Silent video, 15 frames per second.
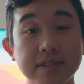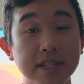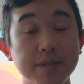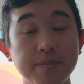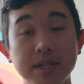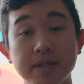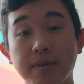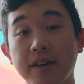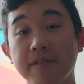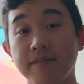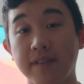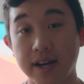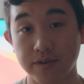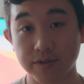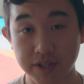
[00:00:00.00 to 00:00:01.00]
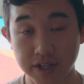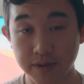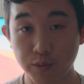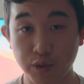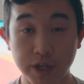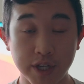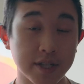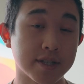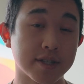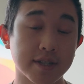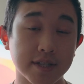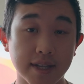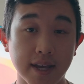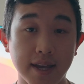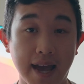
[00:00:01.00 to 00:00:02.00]
leads me to my final tip, which is to
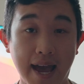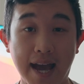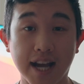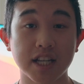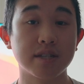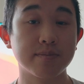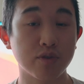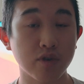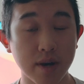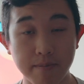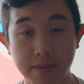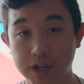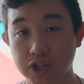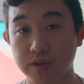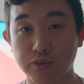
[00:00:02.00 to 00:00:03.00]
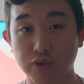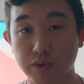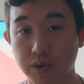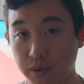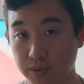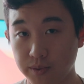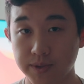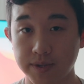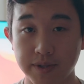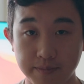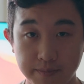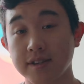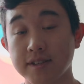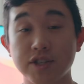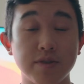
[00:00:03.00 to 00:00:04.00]
set actionable and measurable goals.
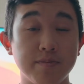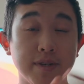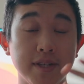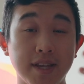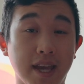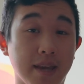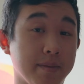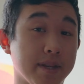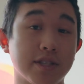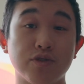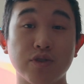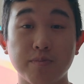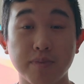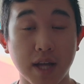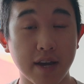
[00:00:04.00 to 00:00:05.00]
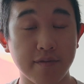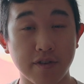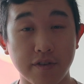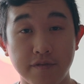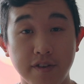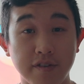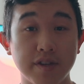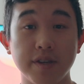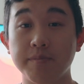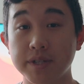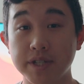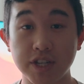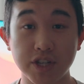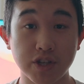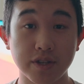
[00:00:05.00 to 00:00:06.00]
This could mean aiming to apply for 50
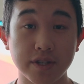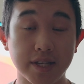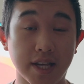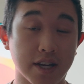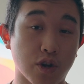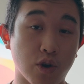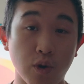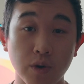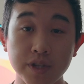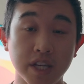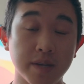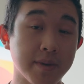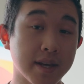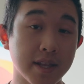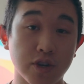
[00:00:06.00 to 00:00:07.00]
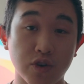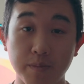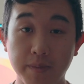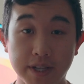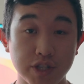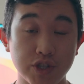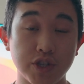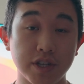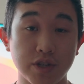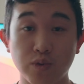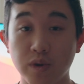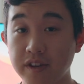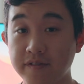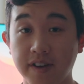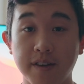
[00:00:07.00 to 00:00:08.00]
positions and cold emailing or messaging
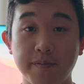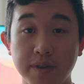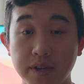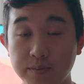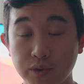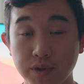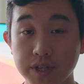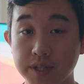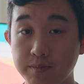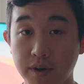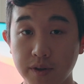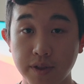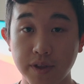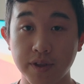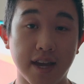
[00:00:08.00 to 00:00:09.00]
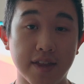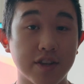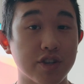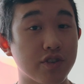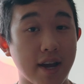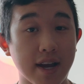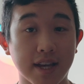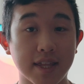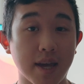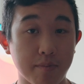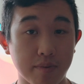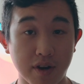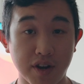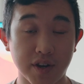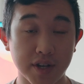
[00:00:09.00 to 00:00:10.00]
25 people this month, and then tracking that
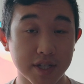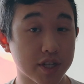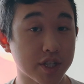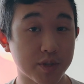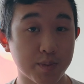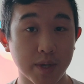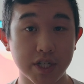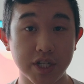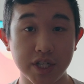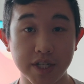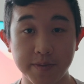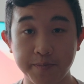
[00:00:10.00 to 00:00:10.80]
progress on a spreadsheet.